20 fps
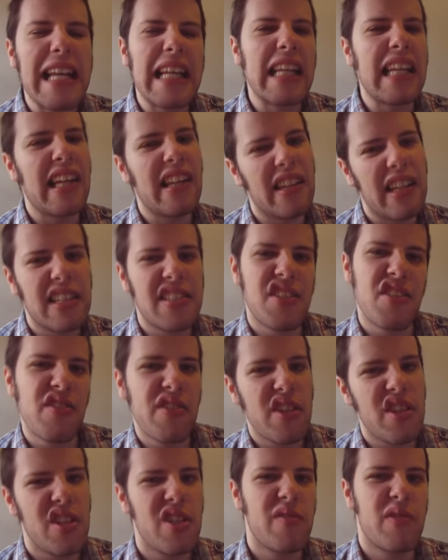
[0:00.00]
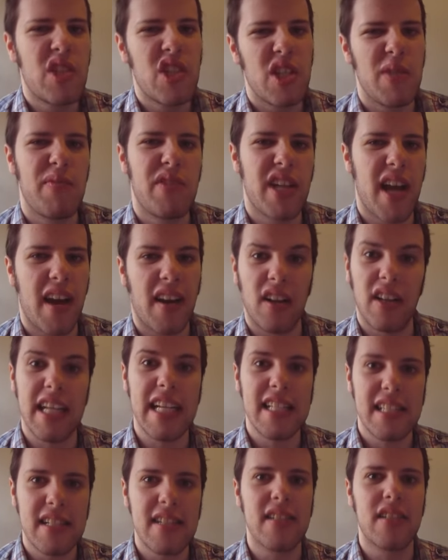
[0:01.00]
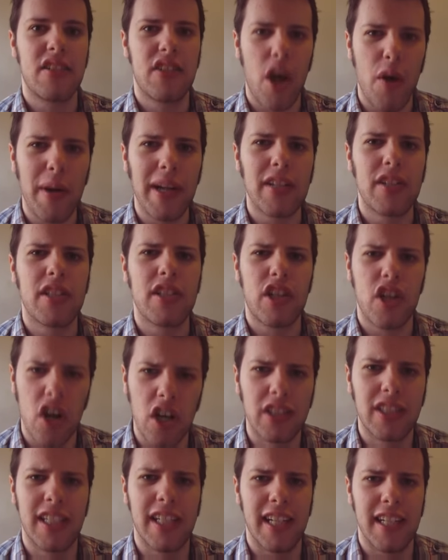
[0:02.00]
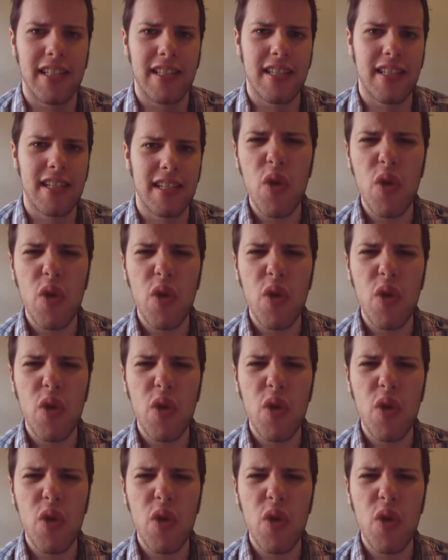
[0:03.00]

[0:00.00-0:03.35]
piddling little YouTube channel isn't going to cut it.